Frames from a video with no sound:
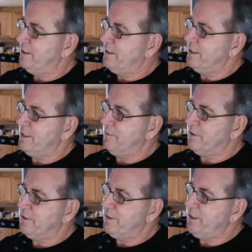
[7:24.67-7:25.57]
I've
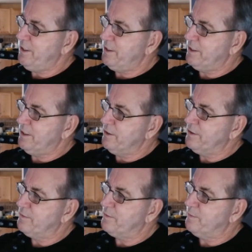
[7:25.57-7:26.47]
already
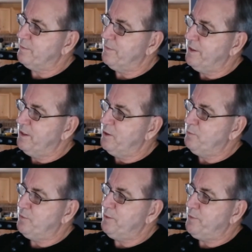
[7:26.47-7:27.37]

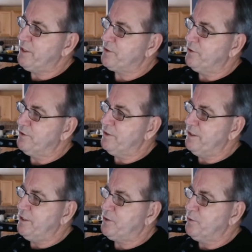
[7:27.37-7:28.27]
put pixels in
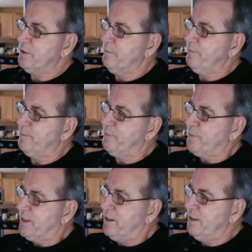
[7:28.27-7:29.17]
this one.
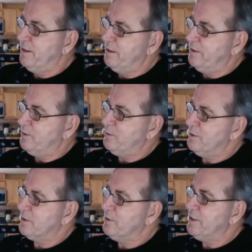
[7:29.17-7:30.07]

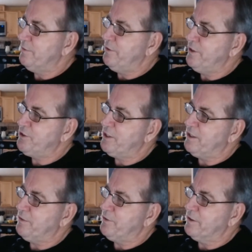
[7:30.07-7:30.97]
Go ahead and finish it
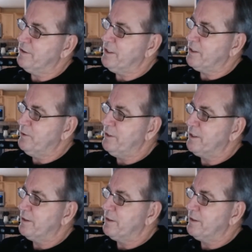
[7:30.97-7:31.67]
off here right quick.